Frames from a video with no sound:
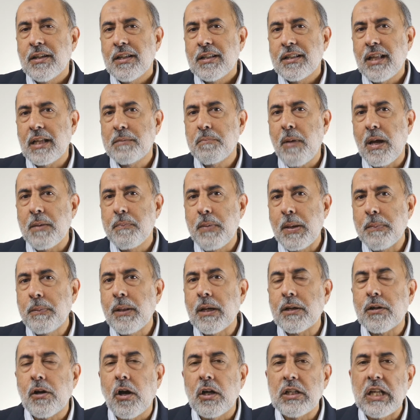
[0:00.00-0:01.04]
that my people
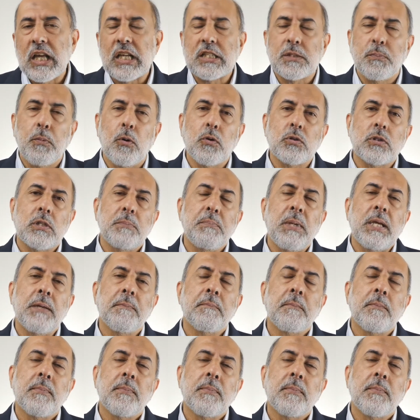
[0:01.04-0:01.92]
are going to expose me.